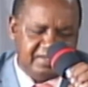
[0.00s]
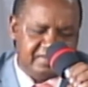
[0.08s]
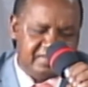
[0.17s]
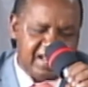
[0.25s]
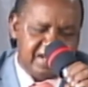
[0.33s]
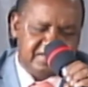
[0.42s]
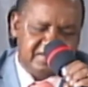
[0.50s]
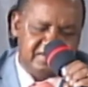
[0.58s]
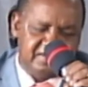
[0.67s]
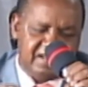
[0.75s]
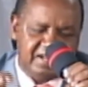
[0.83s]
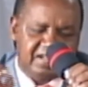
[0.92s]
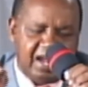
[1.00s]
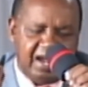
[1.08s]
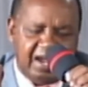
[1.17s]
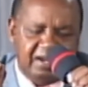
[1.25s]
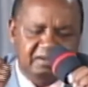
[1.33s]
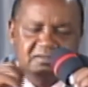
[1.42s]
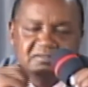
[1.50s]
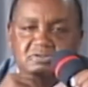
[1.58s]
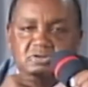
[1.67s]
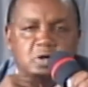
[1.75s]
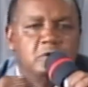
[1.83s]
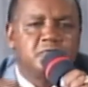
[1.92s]
that are
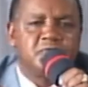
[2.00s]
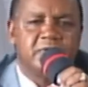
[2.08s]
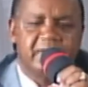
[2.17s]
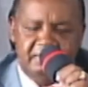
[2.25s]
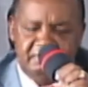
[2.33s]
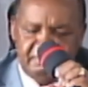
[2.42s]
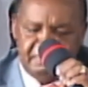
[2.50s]
good for them.